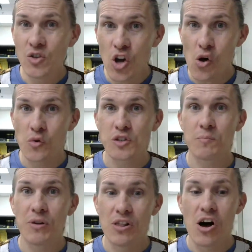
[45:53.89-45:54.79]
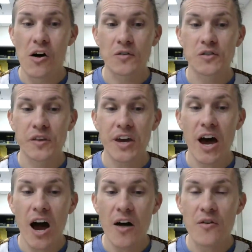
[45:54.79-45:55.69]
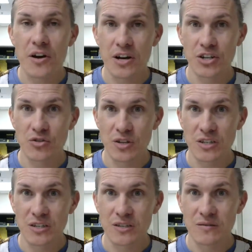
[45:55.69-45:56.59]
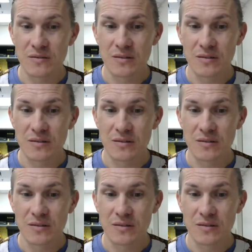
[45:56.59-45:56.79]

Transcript: don't belong to the other countries.